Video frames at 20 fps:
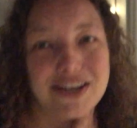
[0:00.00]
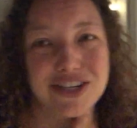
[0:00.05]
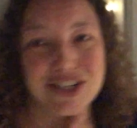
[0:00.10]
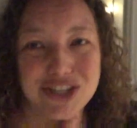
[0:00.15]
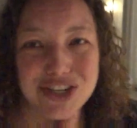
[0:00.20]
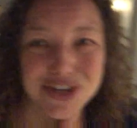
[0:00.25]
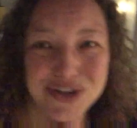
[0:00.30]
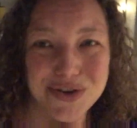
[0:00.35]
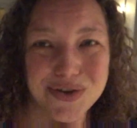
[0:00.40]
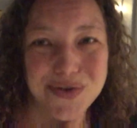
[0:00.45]

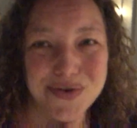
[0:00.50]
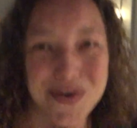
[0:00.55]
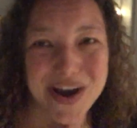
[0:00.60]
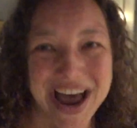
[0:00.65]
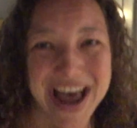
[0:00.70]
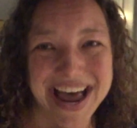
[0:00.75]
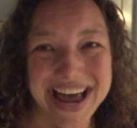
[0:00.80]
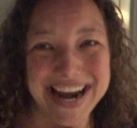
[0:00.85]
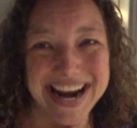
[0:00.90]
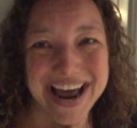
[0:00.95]
to
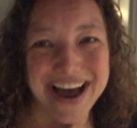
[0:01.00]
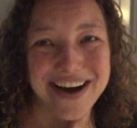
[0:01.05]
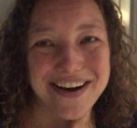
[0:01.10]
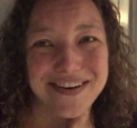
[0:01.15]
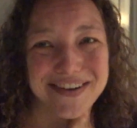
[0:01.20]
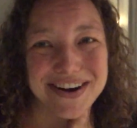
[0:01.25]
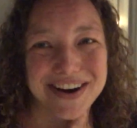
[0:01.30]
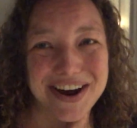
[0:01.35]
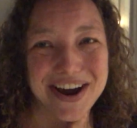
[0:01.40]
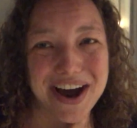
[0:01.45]
head
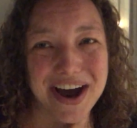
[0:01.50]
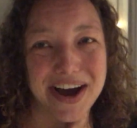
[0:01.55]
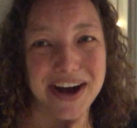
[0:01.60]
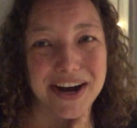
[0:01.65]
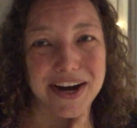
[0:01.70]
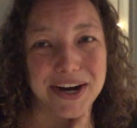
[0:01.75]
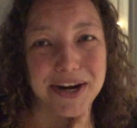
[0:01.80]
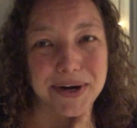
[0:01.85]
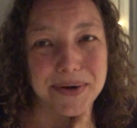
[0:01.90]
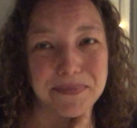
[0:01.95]
out.
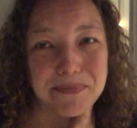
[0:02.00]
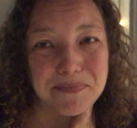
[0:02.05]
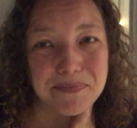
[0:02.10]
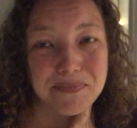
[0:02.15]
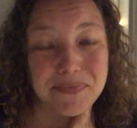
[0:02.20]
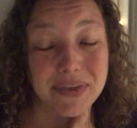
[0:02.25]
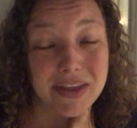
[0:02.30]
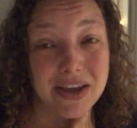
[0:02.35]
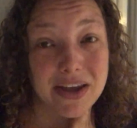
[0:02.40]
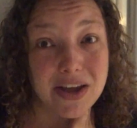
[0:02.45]
Um,
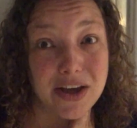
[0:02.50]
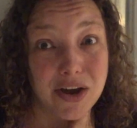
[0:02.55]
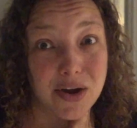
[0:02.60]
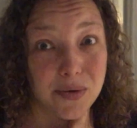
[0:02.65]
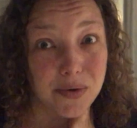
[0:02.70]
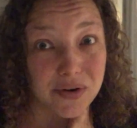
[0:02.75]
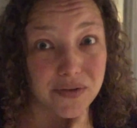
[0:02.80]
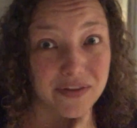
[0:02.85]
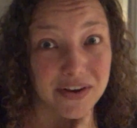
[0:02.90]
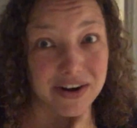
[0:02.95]

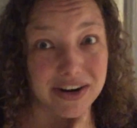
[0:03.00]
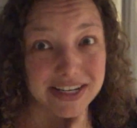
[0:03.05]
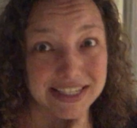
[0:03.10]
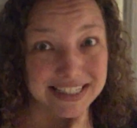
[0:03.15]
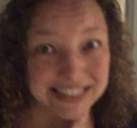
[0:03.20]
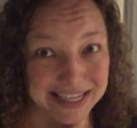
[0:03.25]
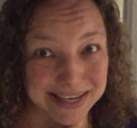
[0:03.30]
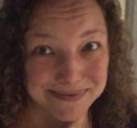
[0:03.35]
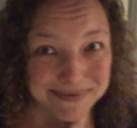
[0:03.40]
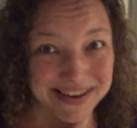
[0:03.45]
we're very
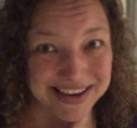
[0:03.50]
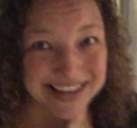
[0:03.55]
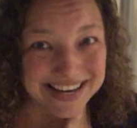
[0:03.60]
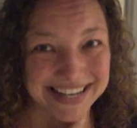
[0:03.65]
sleepy.